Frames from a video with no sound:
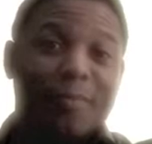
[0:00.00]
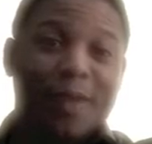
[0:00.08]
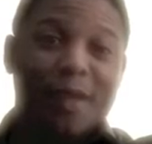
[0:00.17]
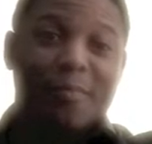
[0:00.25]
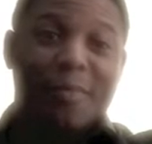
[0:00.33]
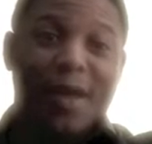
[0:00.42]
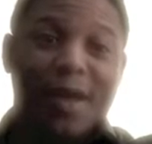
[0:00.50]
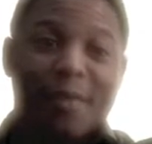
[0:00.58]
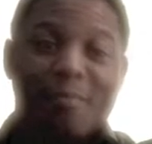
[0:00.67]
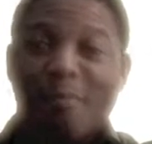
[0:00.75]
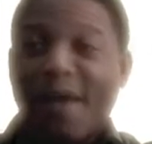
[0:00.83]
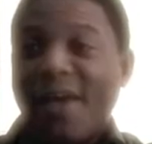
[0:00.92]
at my
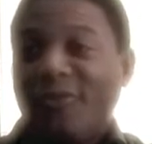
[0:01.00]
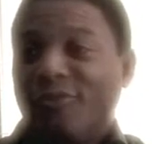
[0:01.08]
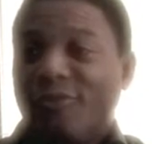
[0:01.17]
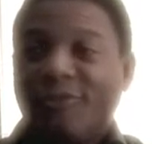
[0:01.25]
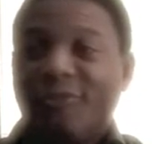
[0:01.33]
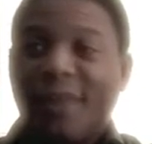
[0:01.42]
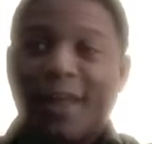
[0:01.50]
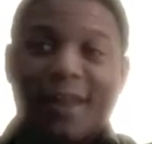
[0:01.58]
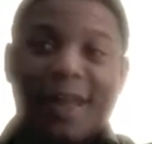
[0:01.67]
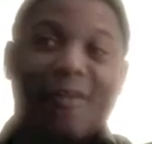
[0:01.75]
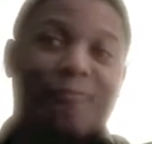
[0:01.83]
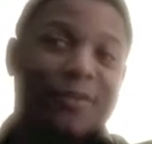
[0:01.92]
master's
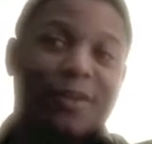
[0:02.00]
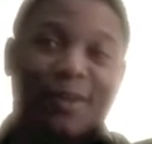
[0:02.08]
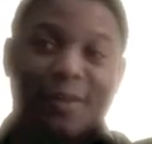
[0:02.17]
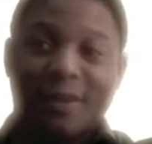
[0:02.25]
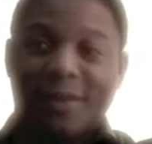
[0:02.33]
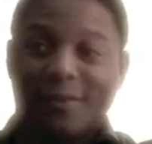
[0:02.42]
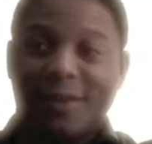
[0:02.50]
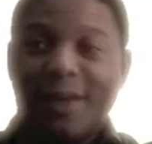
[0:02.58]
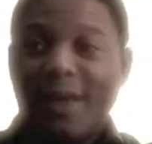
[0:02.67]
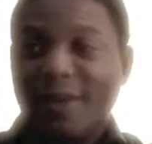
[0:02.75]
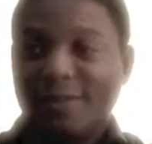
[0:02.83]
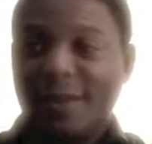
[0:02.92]
state, I feel, in his
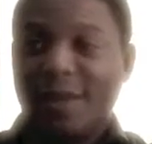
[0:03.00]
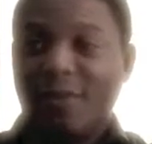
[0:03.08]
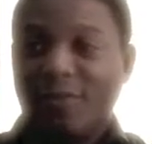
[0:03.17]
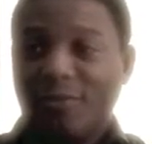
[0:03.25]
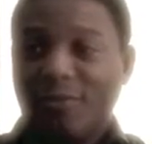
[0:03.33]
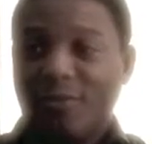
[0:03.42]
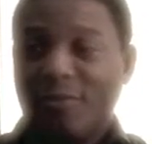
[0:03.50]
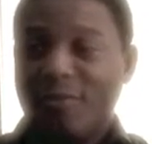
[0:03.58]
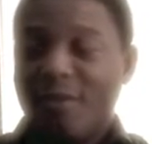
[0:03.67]
class now, you know.